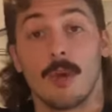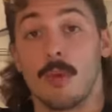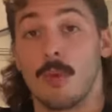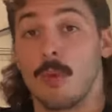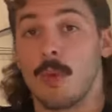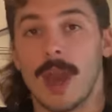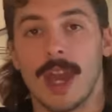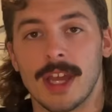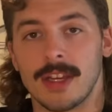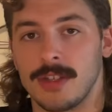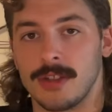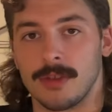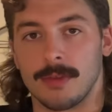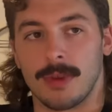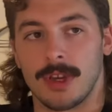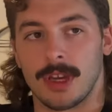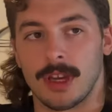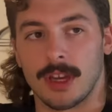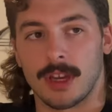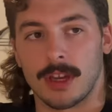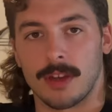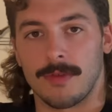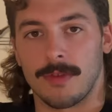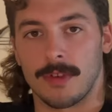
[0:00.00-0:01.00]
way too
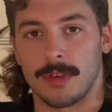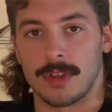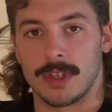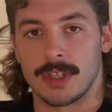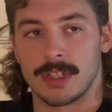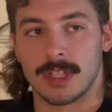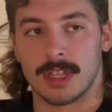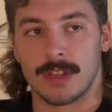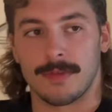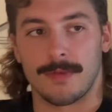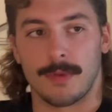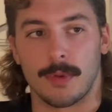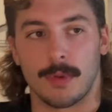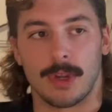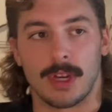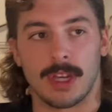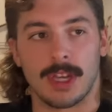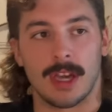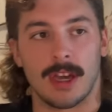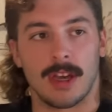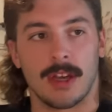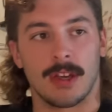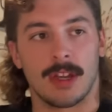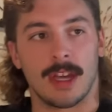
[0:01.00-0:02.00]
big for this forty
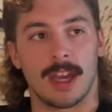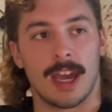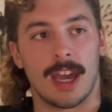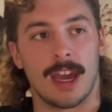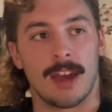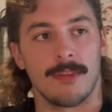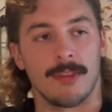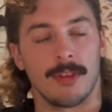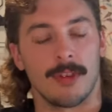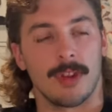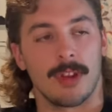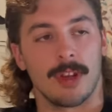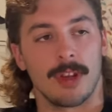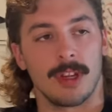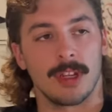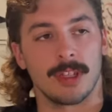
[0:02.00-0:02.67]
gallon I have her in.